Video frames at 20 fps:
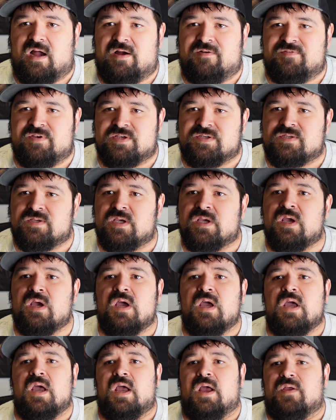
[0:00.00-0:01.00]
obviously,
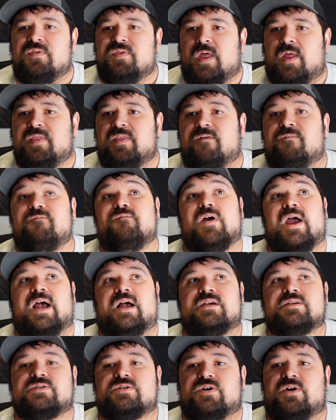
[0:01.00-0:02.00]
than the
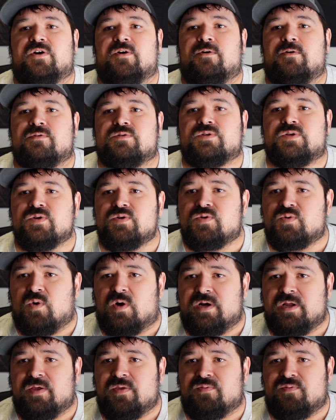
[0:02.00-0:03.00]
faster
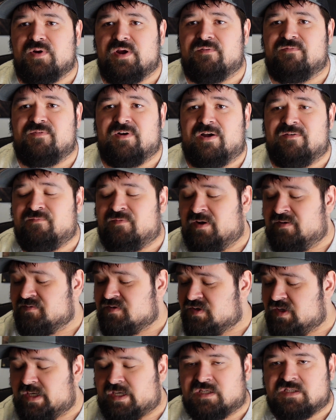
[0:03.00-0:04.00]
223
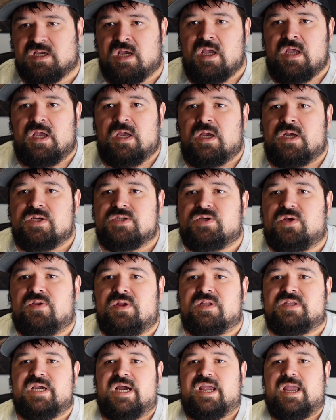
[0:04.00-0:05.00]
556. So
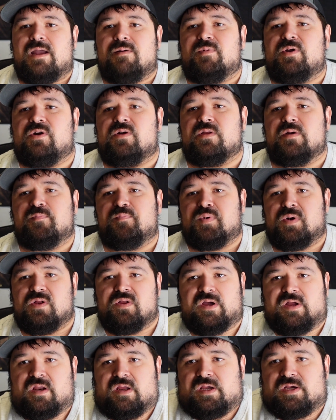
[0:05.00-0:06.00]
the diameter of the
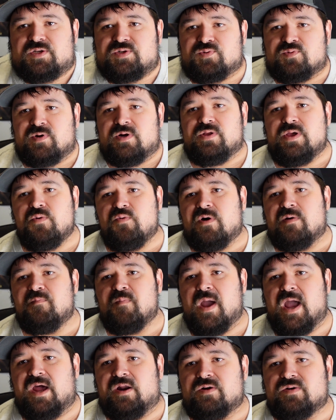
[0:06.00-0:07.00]
bullet is really what
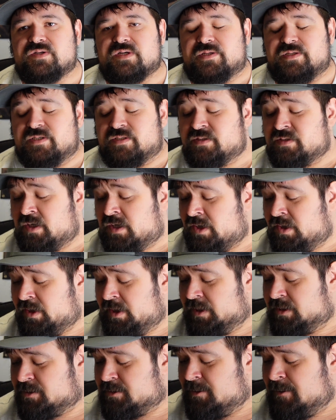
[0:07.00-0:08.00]
matters on these
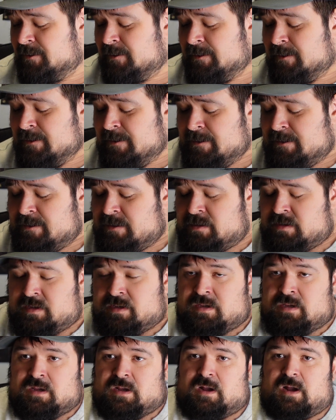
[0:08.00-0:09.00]
targets.
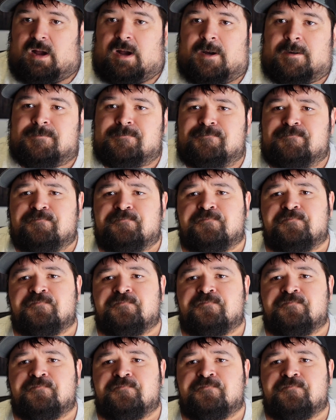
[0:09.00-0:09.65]
Um,